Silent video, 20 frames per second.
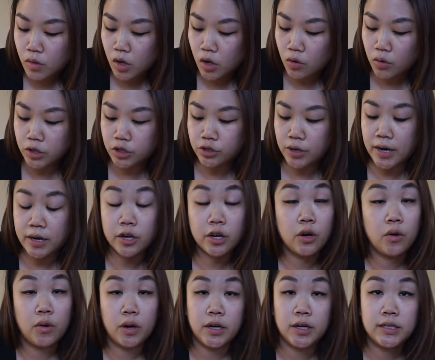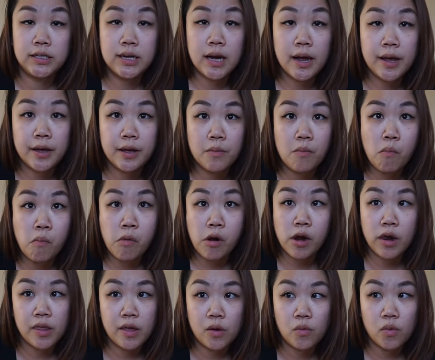who are trying to go on a diet
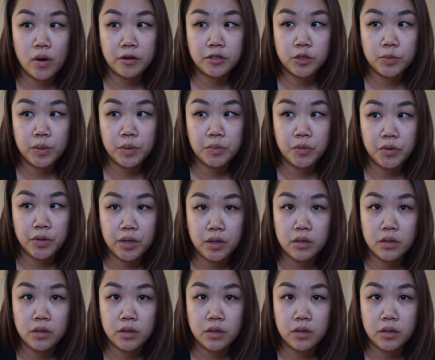and they watch people